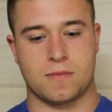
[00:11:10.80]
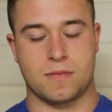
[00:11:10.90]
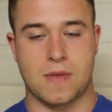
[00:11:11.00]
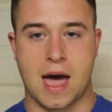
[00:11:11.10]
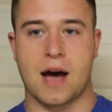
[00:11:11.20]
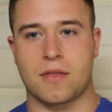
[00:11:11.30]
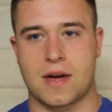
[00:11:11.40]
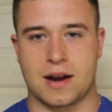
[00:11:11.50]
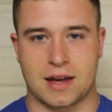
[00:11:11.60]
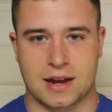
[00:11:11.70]
now
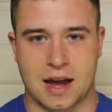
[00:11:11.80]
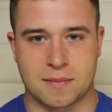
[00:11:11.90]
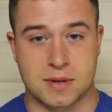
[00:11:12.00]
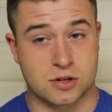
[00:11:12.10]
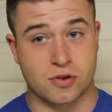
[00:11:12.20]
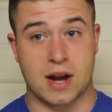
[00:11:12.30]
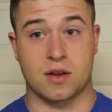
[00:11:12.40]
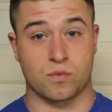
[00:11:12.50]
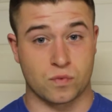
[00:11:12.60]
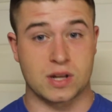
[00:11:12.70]
that, like, I've been
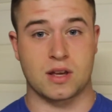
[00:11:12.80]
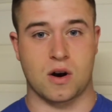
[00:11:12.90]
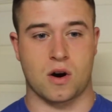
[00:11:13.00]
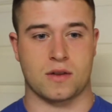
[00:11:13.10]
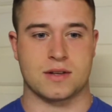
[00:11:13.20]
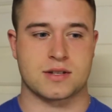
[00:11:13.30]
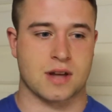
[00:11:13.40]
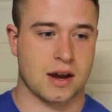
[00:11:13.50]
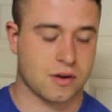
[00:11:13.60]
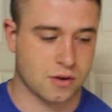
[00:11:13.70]
training really hard this
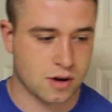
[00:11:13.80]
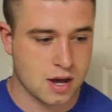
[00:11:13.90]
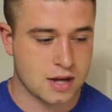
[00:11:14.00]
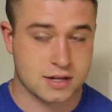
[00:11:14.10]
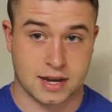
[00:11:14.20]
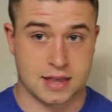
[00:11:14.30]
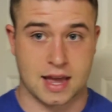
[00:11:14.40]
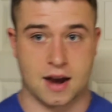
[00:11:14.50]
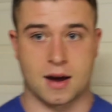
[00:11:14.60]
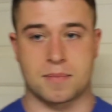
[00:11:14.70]
cycle to get
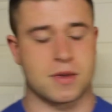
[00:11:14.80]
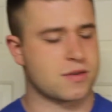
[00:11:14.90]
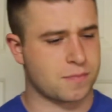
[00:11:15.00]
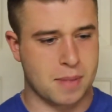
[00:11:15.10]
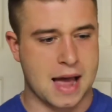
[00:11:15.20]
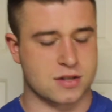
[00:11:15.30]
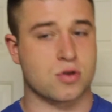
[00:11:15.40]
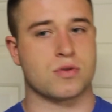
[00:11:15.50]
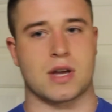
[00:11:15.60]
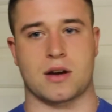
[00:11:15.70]
that up, this past
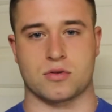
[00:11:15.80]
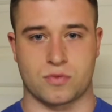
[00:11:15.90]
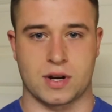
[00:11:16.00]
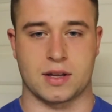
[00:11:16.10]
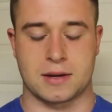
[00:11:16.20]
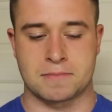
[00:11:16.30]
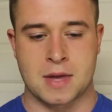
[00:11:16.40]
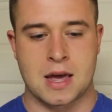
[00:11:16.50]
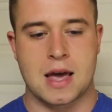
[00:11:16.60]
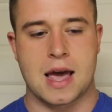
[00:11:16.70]
2 cycles really,
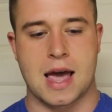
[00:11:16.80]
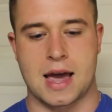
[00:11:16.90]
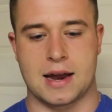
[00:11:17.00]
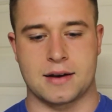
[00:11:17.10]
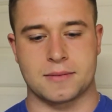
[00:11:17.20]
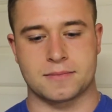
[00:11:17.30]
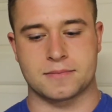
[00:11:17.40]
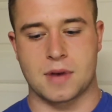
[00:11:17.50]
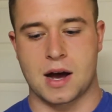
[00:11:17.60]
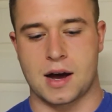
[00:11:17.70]
and
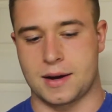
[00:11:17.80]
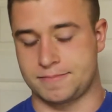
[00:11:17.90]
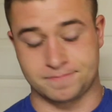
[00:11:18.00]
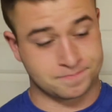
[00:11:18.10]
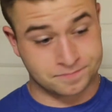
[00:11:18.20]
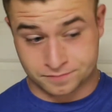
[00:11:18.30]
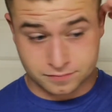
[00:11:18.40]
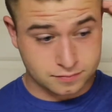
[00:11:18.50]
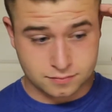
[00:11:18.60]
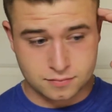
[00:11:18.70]
it
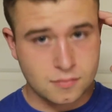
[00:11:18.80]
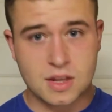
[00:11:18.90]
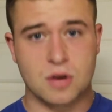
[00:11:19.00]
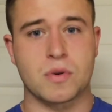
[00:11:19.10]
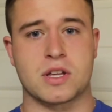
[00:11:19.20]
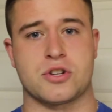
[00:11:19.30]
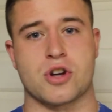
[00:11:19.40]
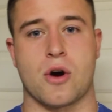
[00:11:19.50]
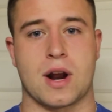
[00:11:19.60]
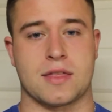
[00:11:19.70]
really
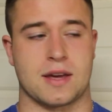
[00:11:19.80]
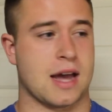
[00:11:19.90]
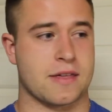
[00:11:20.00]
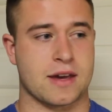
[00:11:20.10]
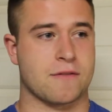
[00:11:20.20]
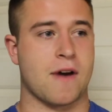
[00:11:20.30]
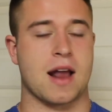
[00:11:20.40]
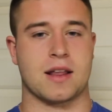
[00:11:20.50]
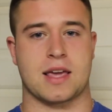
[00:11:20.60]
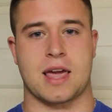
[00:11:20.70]
showed, I think. I think it
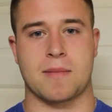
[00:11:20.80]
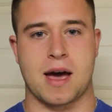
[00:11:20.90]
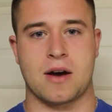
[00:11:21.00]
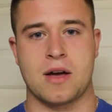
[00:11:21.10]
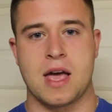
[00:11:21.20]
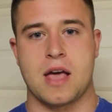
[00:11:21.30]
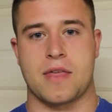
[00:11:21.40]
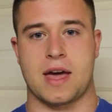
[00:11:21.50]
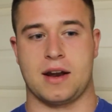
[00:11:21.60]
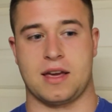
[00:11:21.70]
finally came out
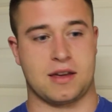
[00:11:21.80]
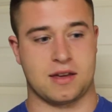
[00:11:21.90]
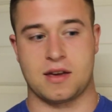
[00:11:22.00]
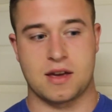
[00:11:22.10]
that, like,